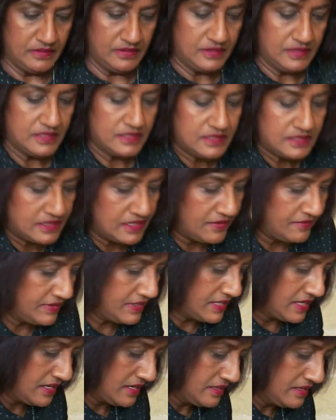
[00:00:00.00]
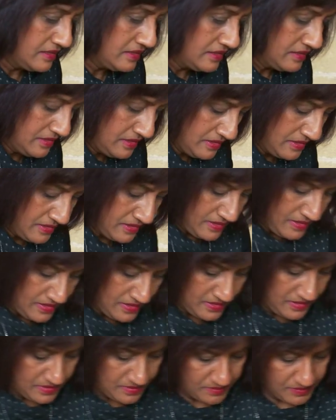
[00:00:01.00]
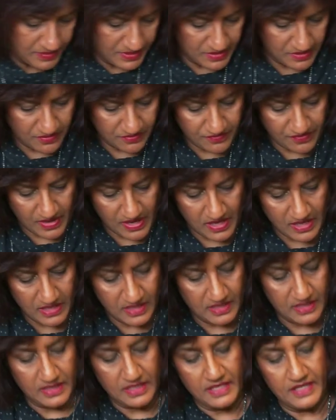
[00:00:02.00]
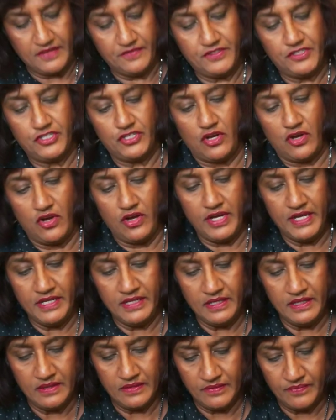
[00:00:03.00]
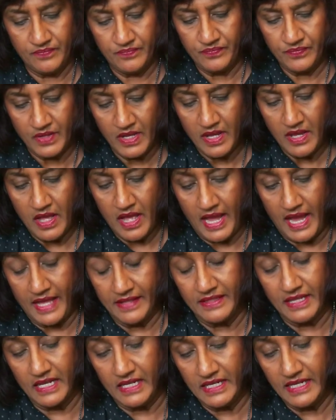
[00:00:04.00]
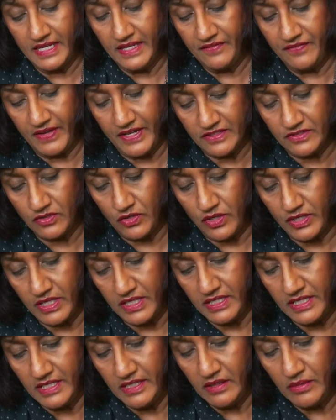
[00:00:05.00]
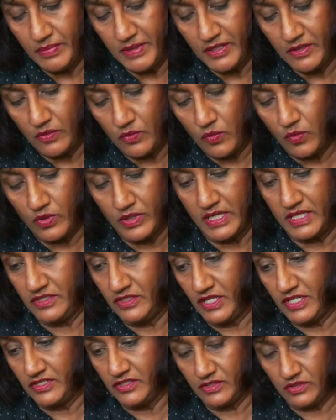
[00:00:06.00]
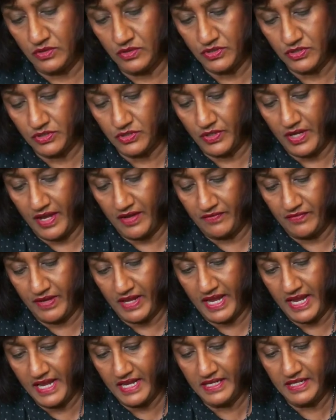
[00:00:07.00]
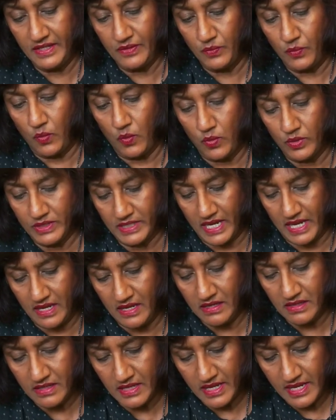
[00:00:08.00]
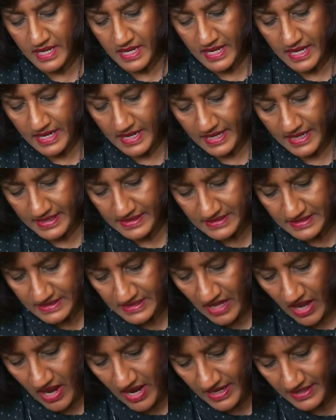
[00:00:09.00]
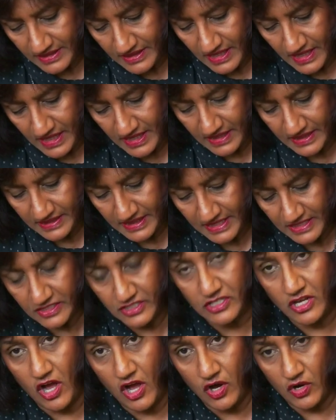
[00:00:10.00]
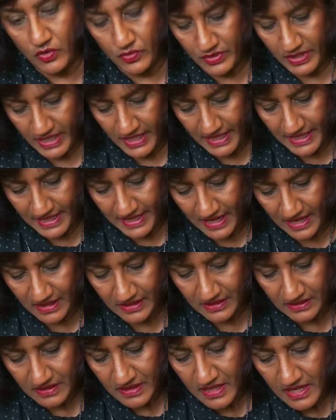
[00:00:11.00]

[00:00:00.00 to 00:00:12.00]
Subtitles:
just give it a bit of a leaf shine. And the leaf has got a little bit of water, so it's good to have any water inside this cone here.